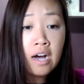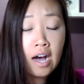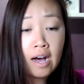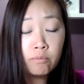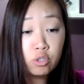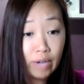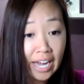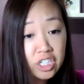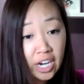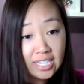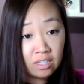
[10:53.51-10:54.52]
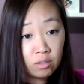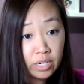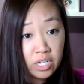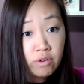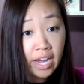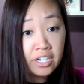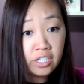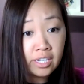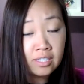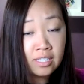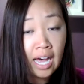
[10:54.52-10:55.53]
um, strategizing and re
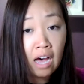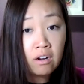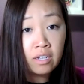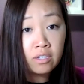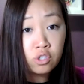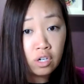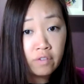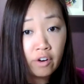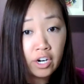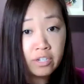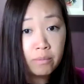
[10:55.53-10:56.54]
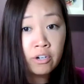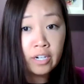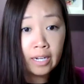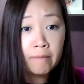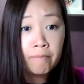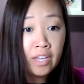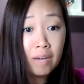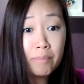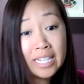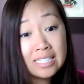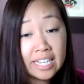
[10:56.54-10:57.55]
strategizing how to serve our community uh,
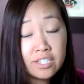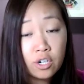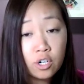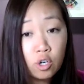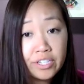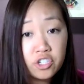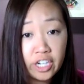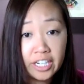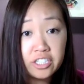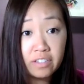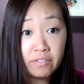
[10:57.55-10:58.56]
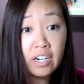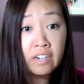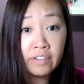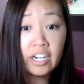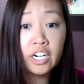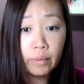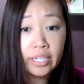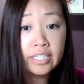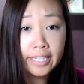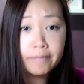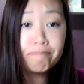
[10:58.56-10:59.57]
because things are always changing very, very
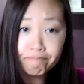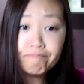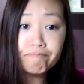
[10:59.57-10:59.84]
quickly.